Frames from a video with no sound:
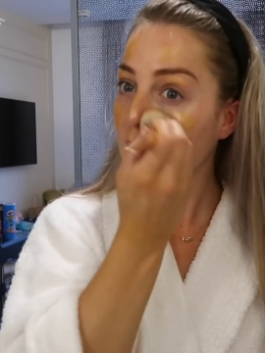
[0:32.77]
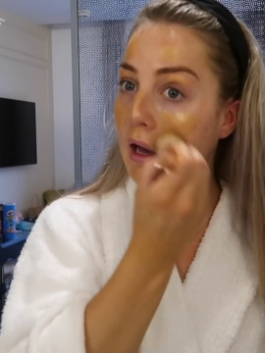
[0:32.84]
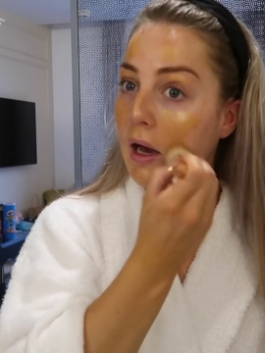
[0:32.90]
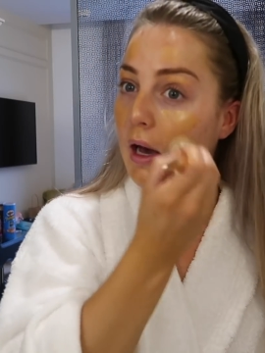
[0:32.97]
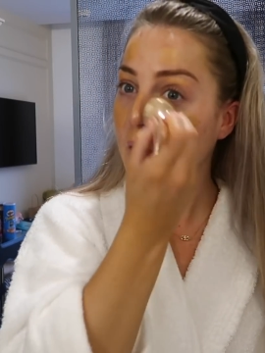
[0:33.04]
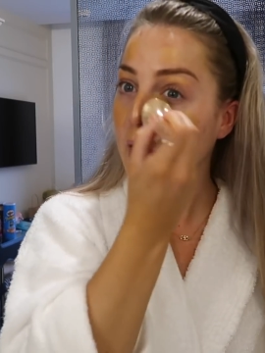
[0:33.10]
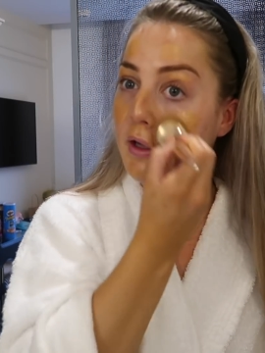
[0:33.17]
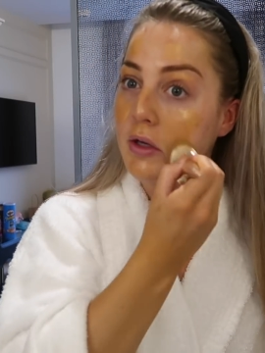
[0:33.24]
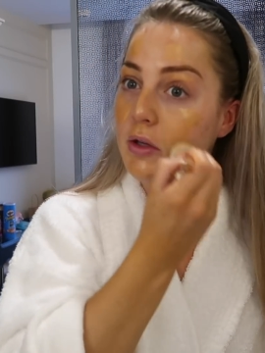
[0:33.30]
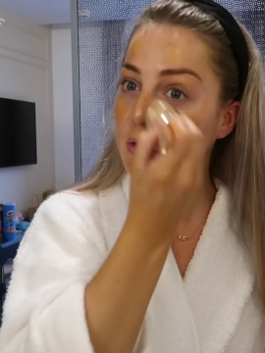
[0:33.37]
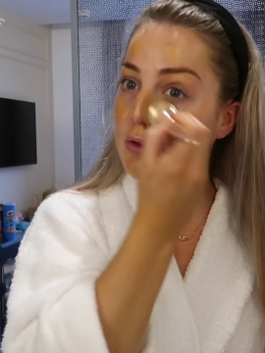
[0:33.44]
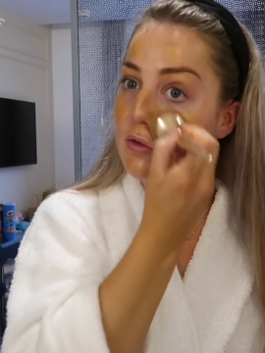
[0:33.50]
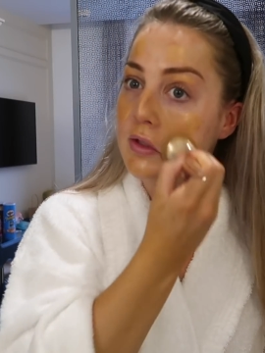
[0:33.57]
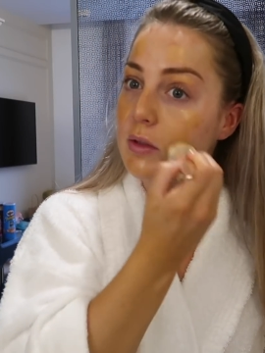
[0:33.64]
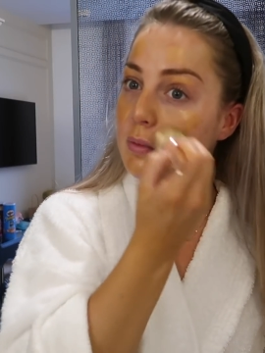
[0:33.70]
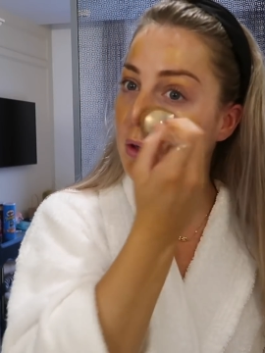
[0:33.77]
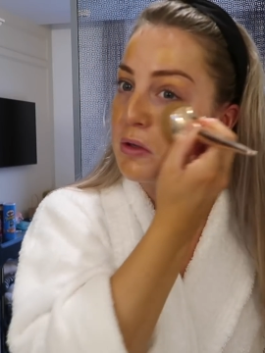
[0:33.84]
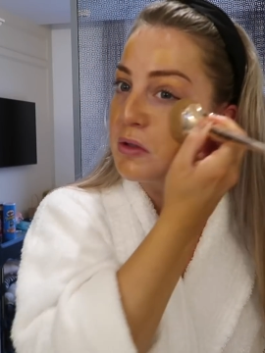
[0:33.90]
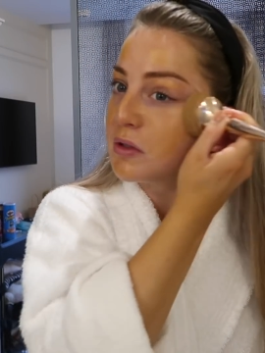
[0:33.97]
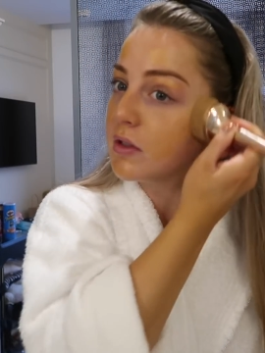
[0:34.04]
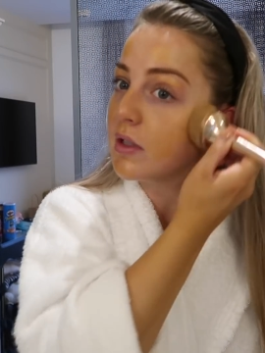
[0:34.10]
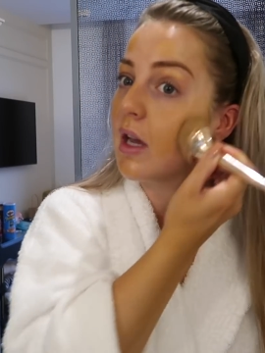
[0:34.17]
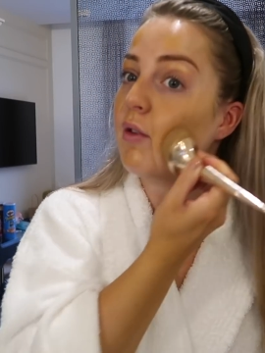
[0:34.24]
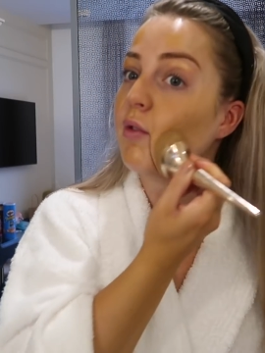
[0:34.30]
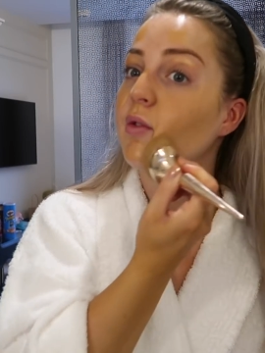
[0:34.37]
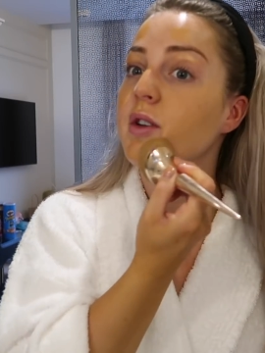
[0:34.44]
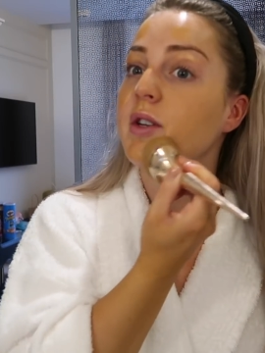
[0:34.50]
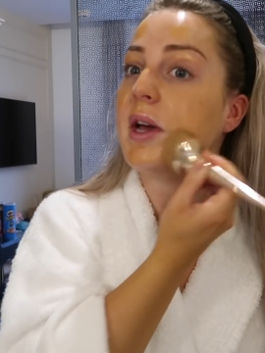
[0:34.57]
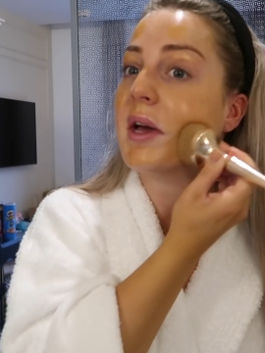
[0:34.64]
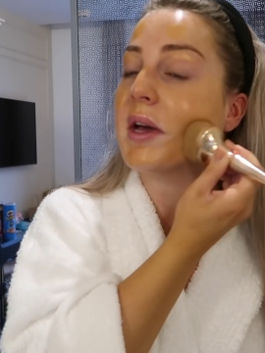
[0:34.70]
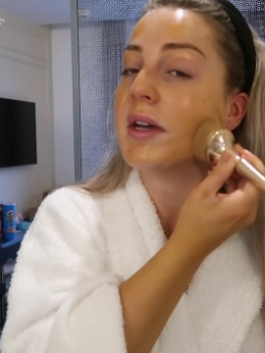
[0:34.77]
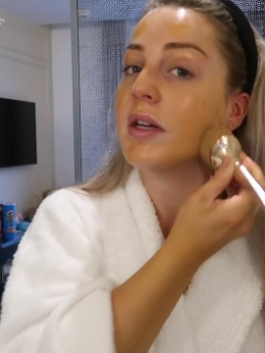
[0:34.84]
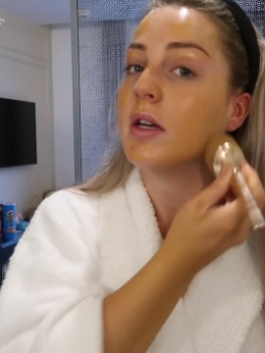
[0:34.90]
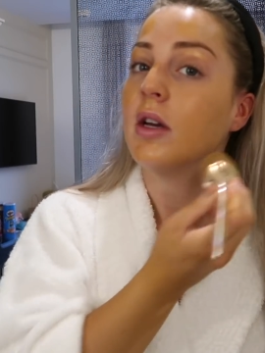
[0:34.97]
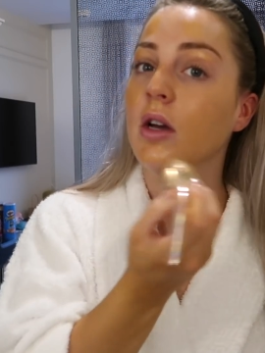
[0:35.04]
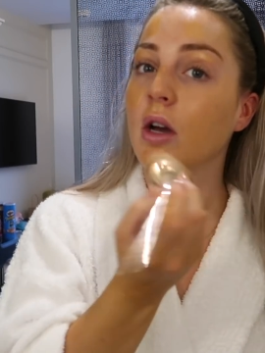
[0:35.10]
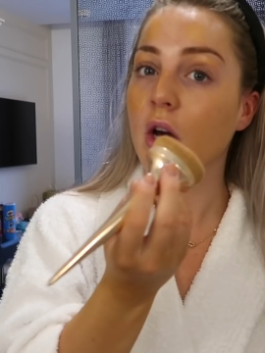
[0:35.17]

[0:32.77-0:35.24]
I use this product every day.